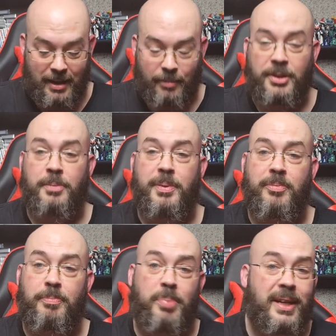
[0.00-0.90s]
Which should be
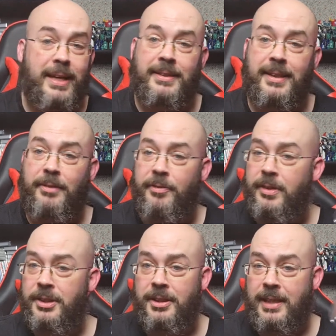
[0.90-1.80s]
plenty for
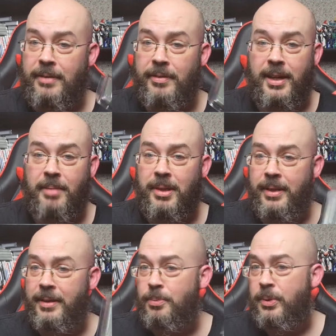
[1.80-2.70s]
just having the
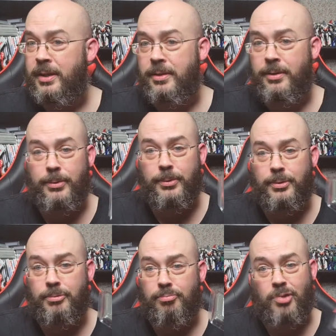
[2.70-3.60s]
emulators,
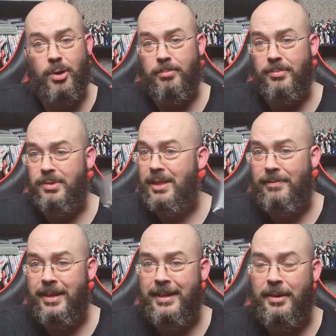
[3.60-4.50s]
Windows, ROMs, stuff
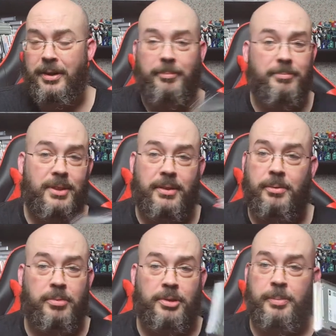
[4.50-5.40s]
like that on it. So
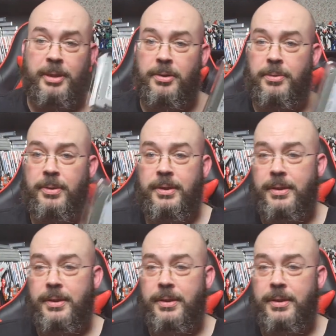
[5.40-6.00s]
we should be cool.